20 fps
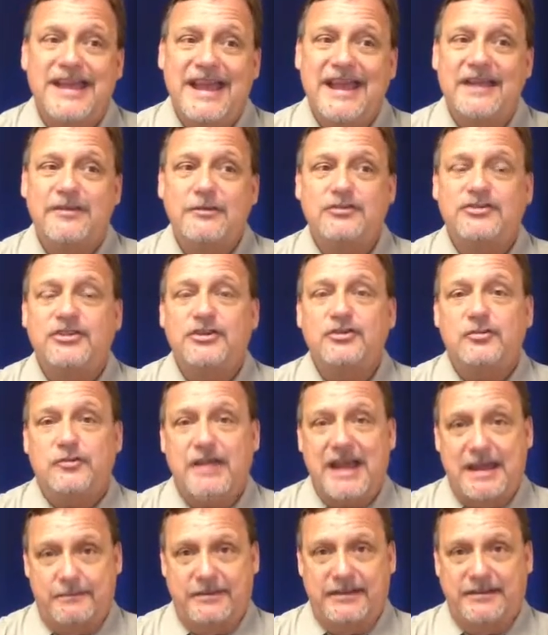And there's
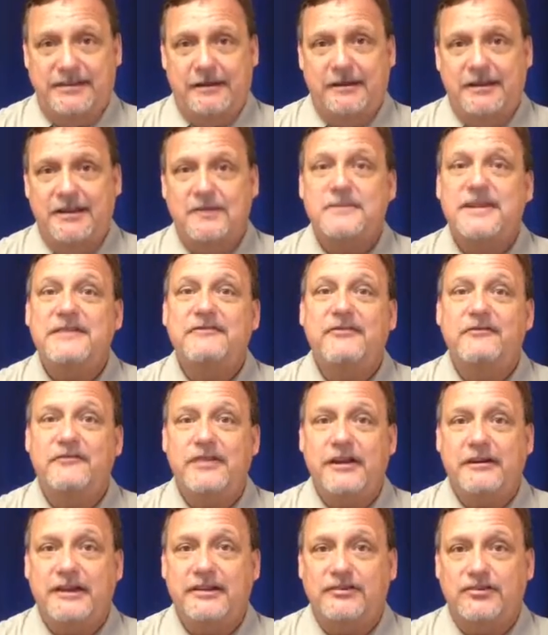entrapment there. It can be for
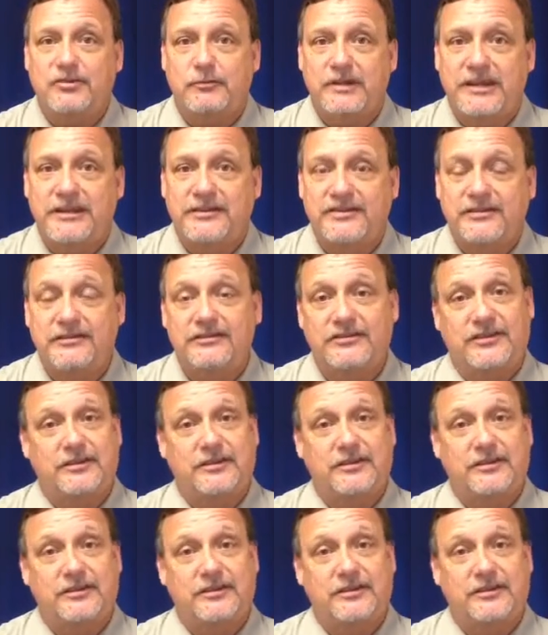various reasons.